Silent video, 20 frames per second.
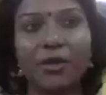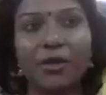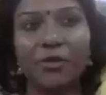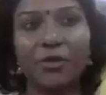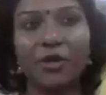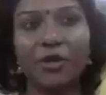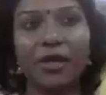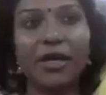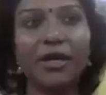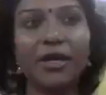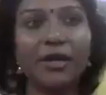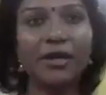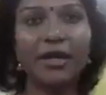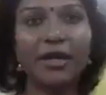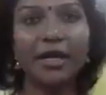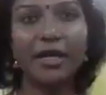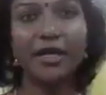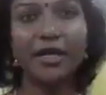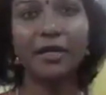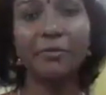We're here
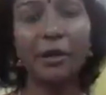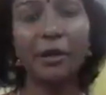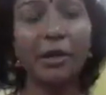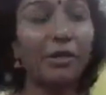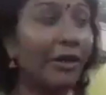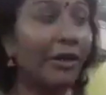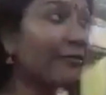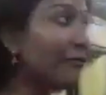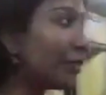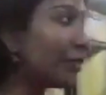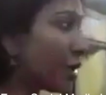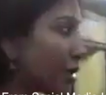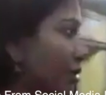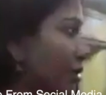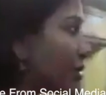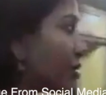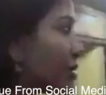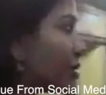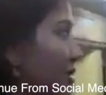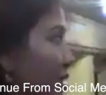in my
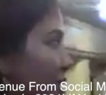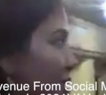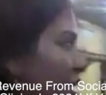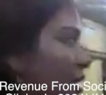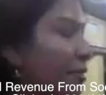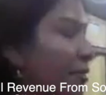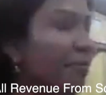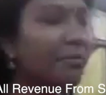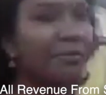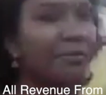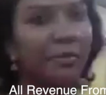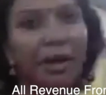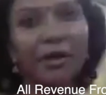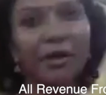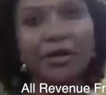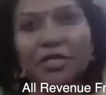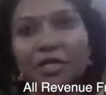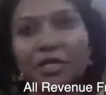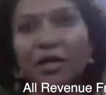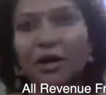grandfather's
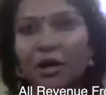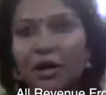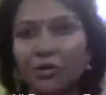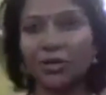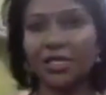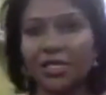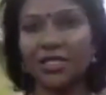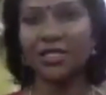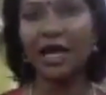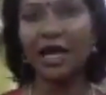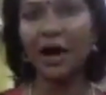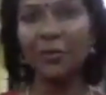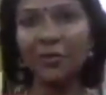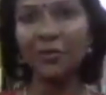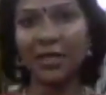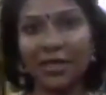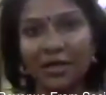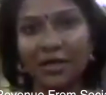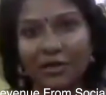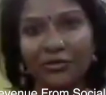marriage hall, which has now
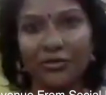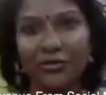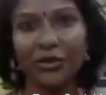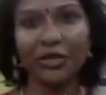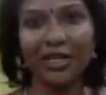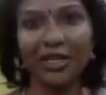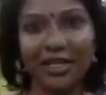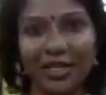been converted